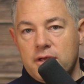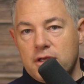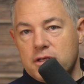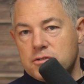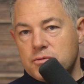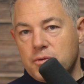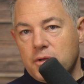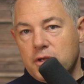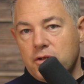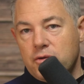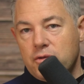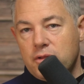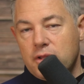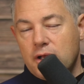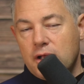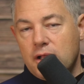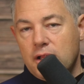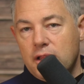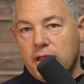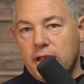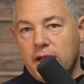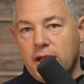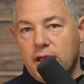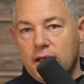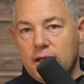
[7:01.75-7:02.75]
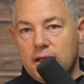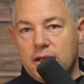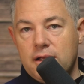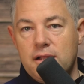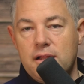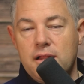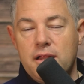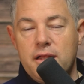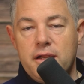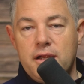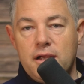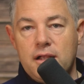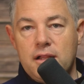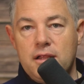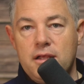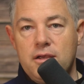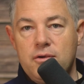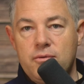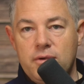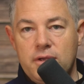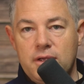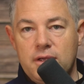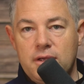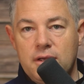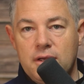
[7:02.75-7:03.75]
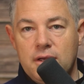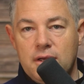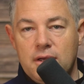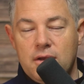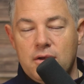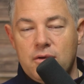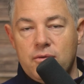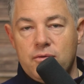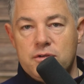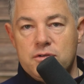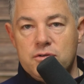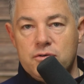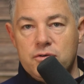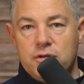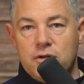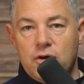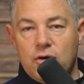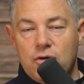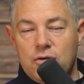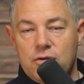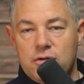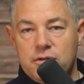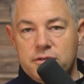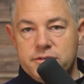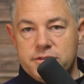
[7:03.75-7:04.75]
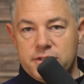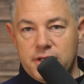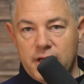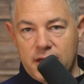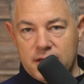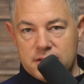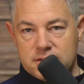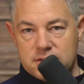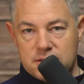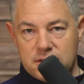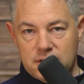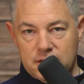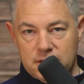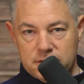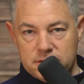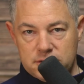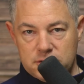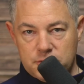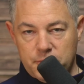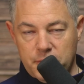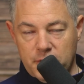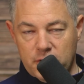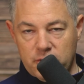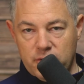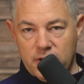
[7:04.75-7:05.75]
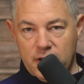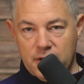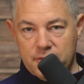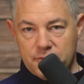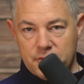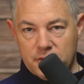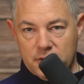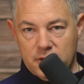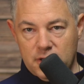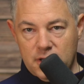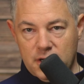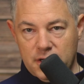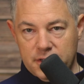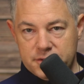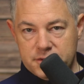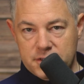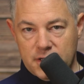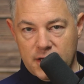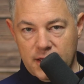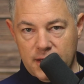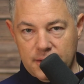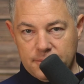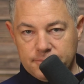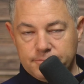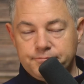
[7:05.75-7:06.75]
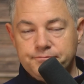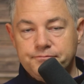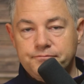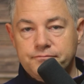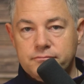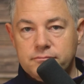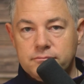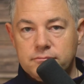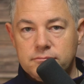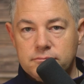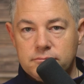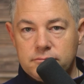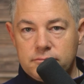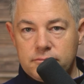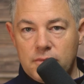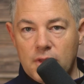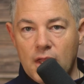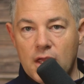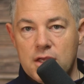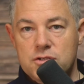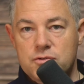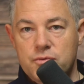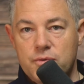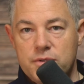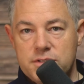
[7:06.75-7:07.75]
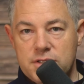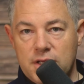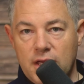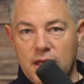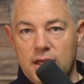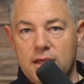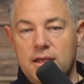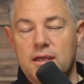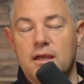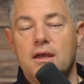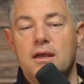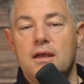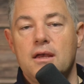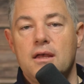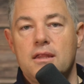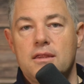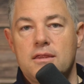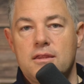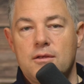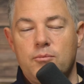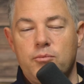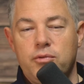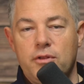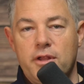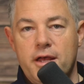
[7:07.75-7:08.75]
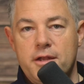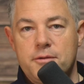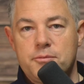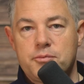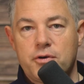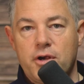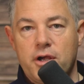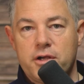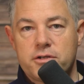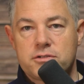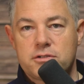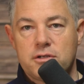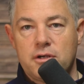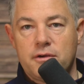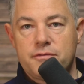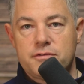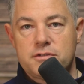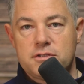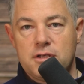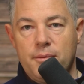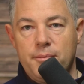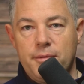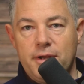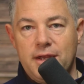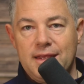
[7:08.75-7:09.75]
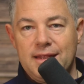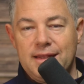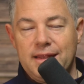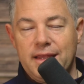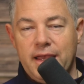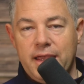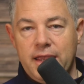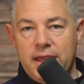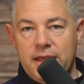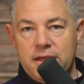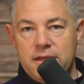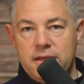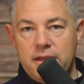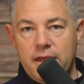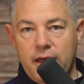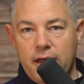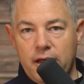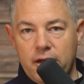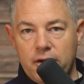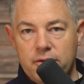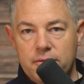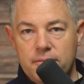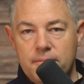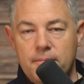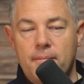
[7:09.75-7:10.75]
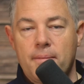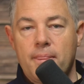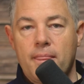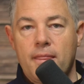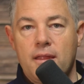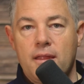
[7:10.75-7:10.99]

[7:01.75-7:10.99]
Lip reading: the things we do in the clinically we do an old test that's been around for a long time, is we take the blood pressure of somebody laying down,